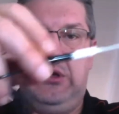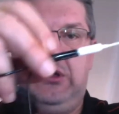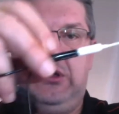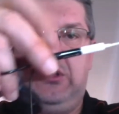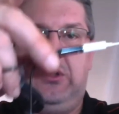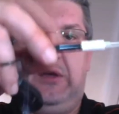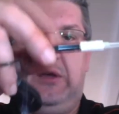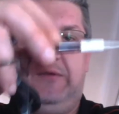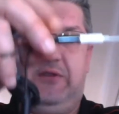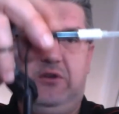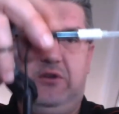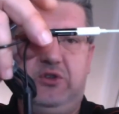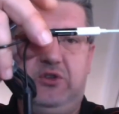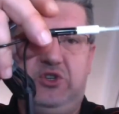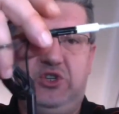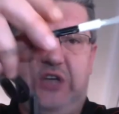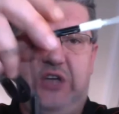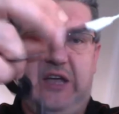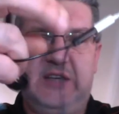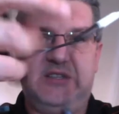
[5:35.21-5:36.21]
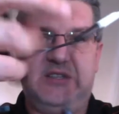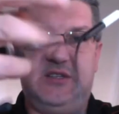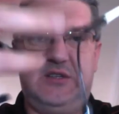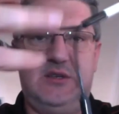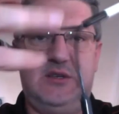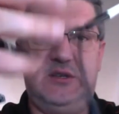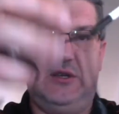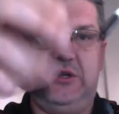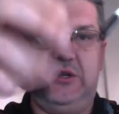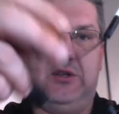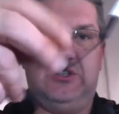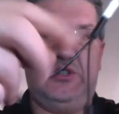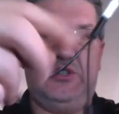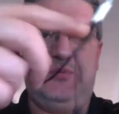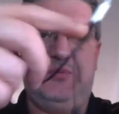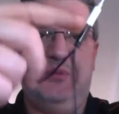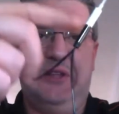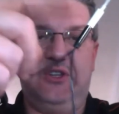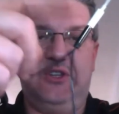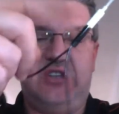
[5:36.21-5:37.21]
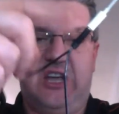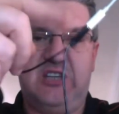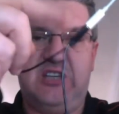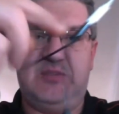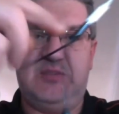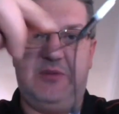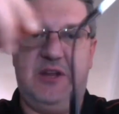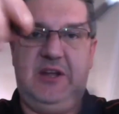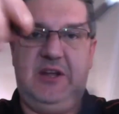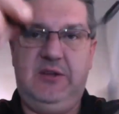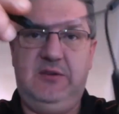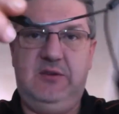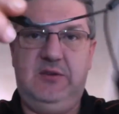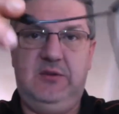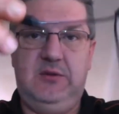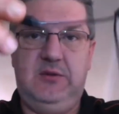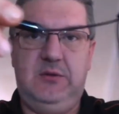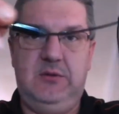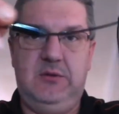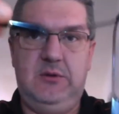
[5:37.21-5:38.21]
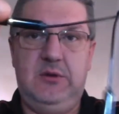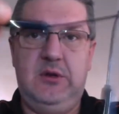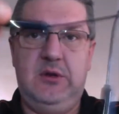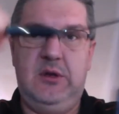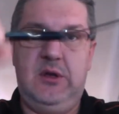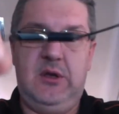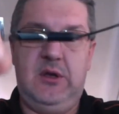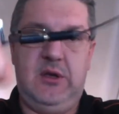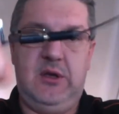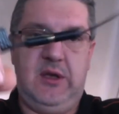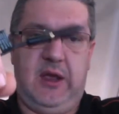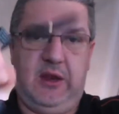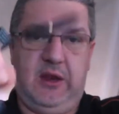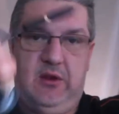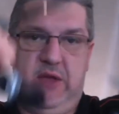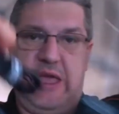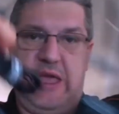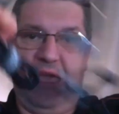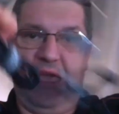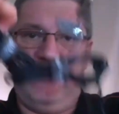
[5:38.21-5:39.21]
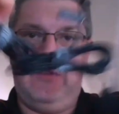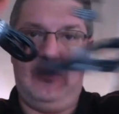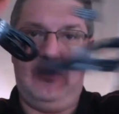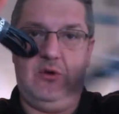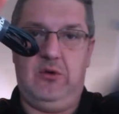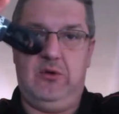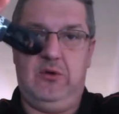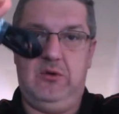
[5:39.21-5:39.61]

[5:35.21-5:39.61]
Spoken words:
you have your jack splitter, and you have your